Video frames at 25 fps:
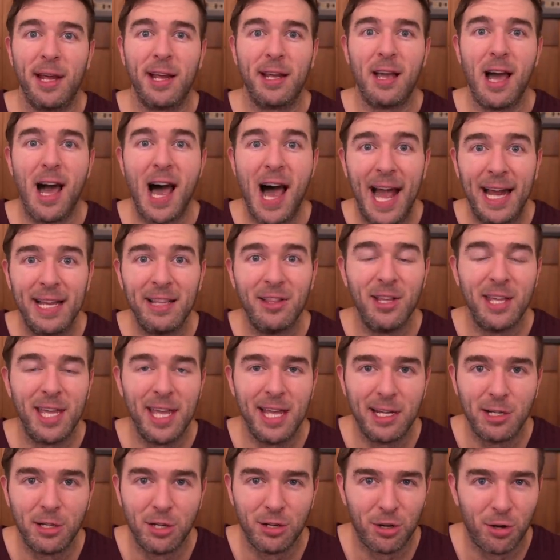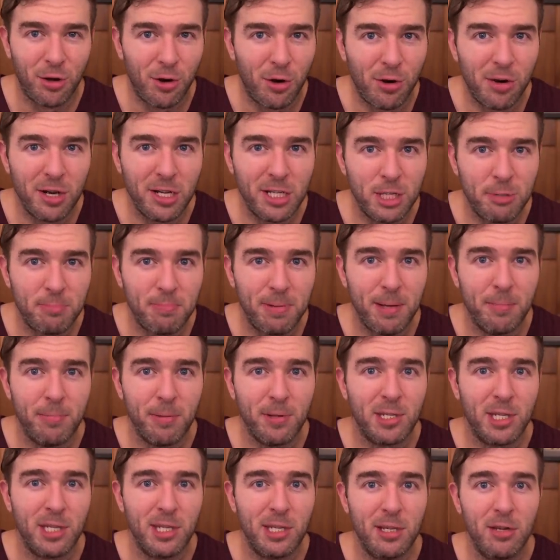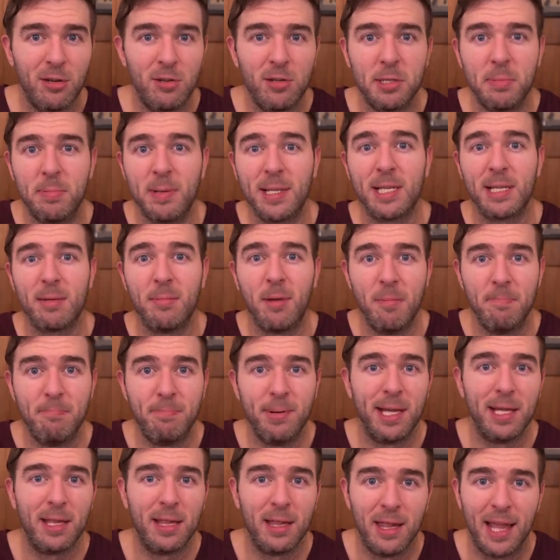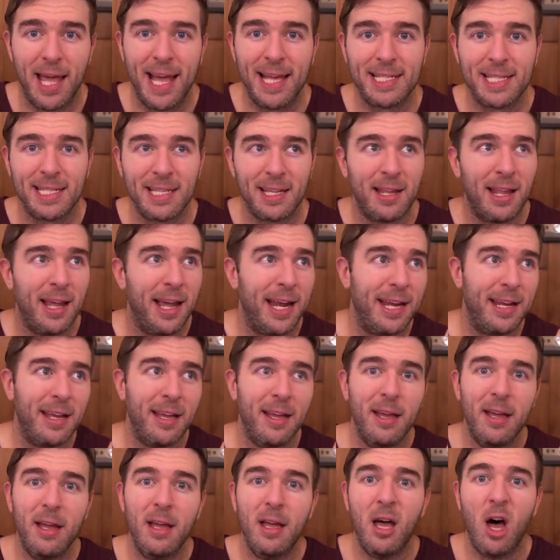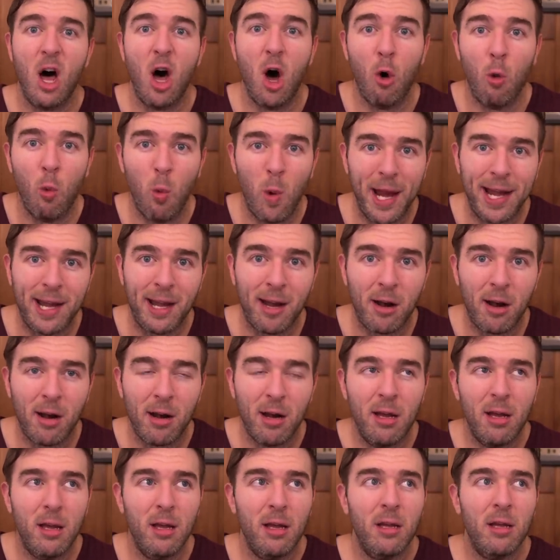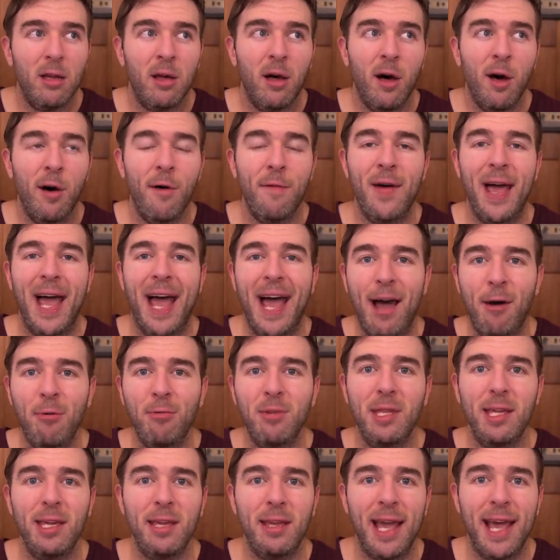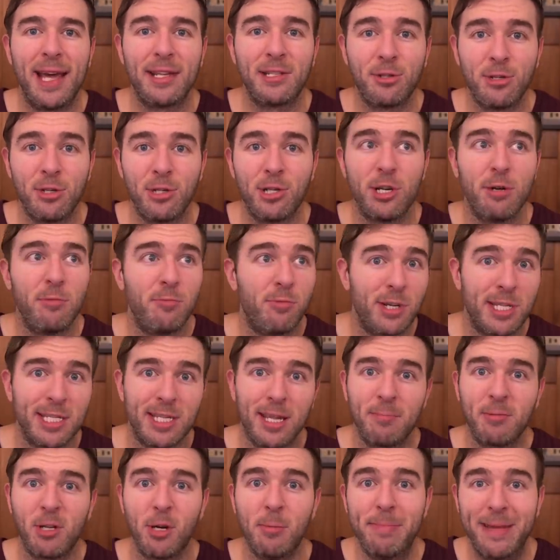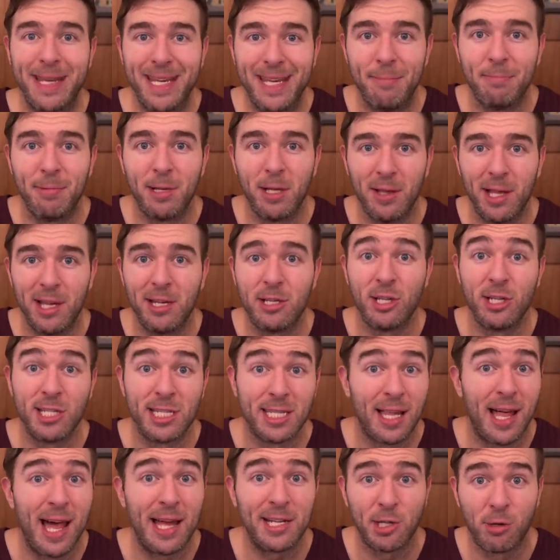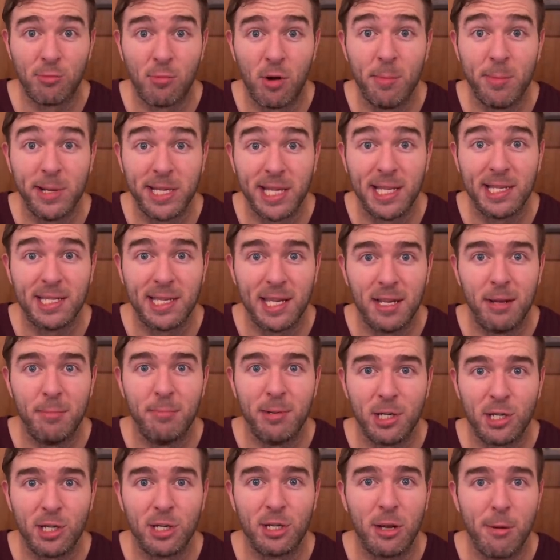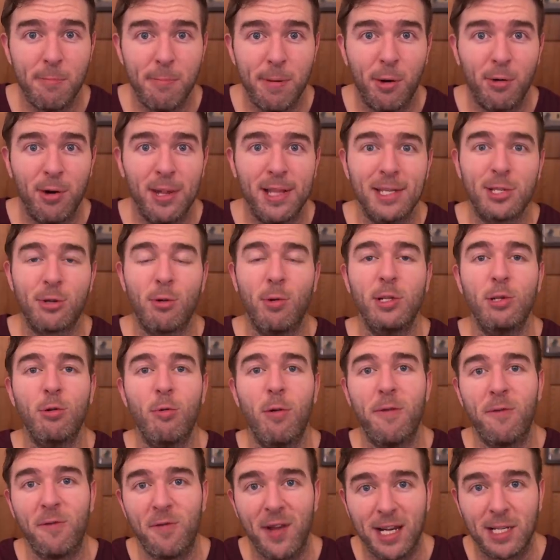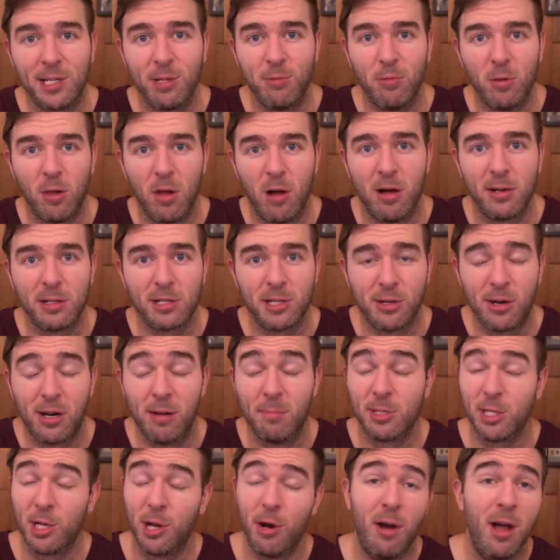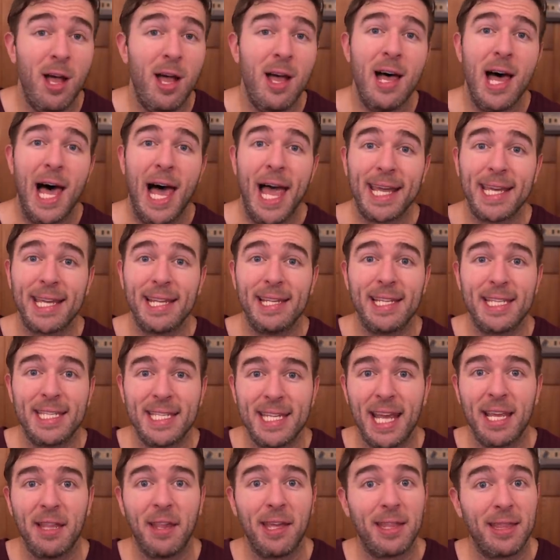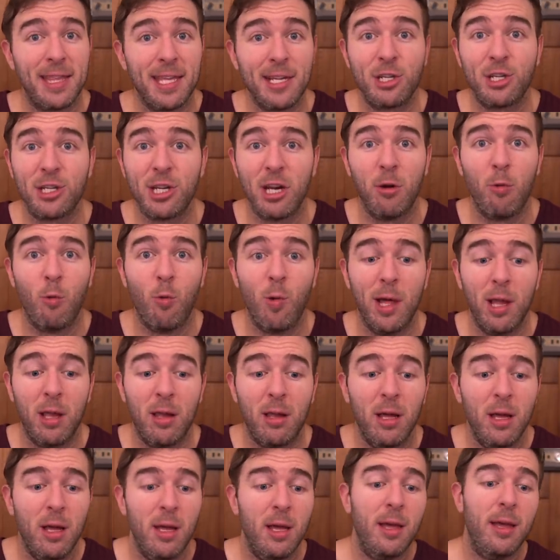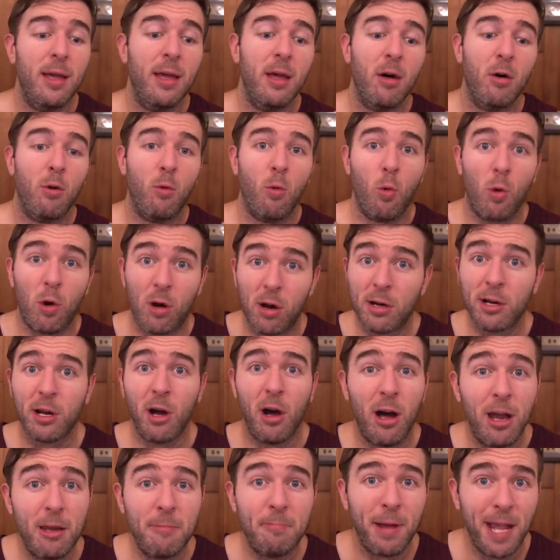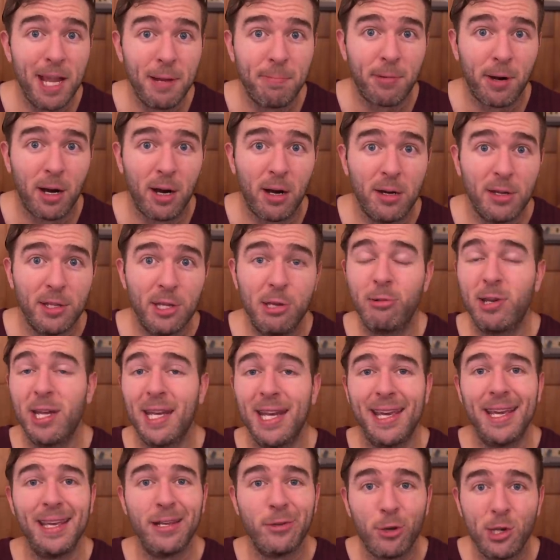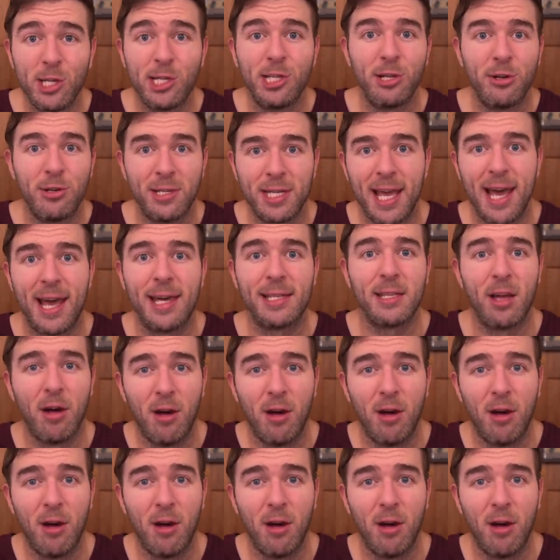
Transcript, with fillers: highly encourage people to use, because I'm a bit less, like, aware of how the estrogen receptor manipulation slash aromatase inhibition component is going to affect you long term. So I can say like this shit will work on paper. You can increase your test